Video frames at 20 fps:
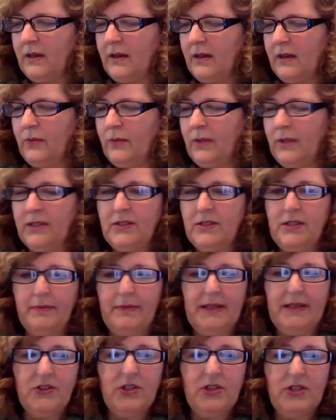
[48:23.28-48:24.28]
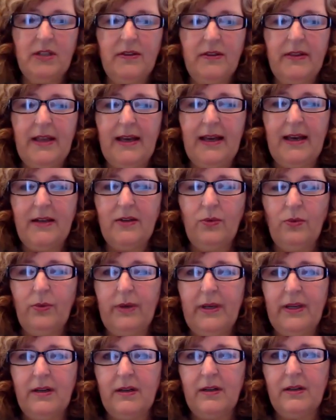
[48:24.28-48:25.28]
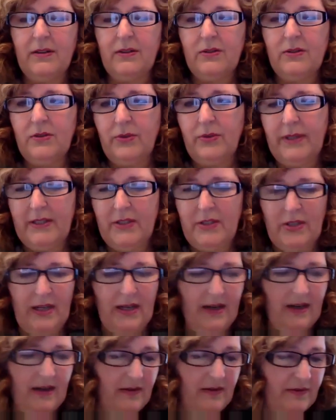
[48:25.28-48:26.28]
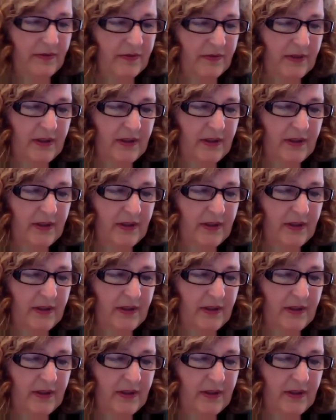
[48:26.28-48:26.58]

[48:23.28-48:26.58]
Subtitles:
wanted to mention that we are going to have